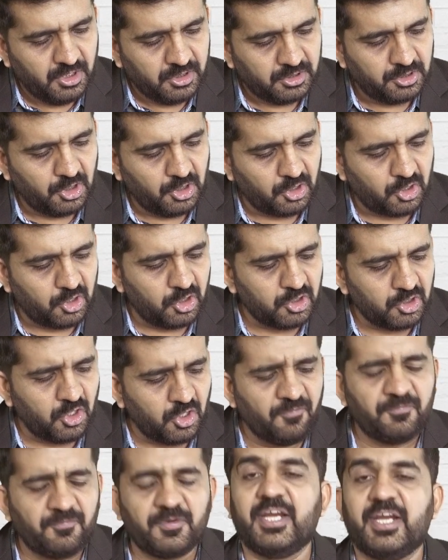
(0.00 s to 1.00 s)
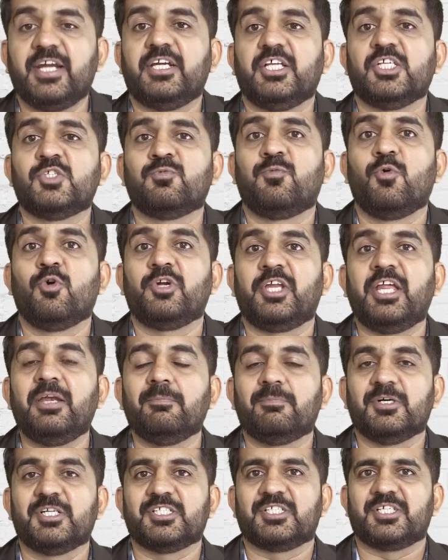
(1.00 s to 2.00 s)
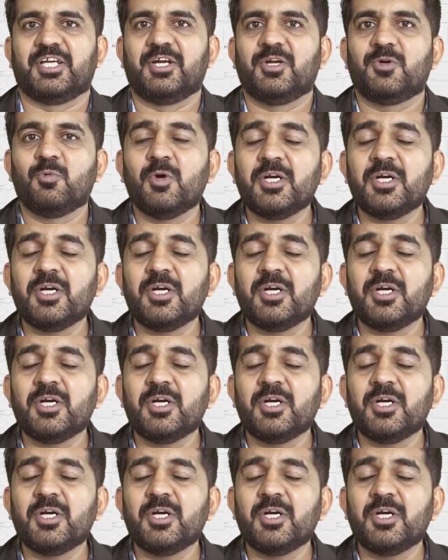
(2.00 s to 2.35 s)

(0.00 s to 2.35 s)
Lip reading: The cutoff rate is 14%.